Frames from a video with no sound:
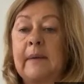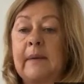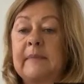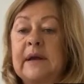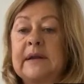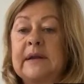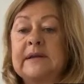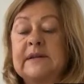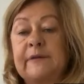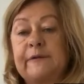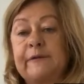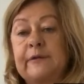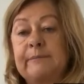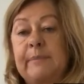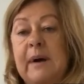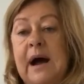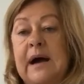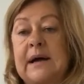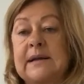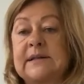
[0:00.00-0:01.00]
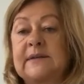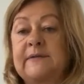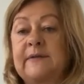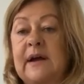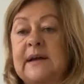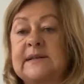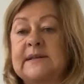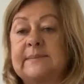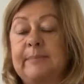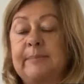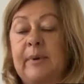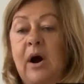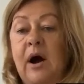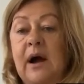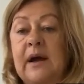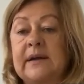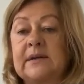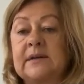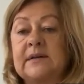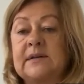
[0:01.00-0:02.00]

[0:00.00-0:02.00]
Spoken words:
in different parts of our spine.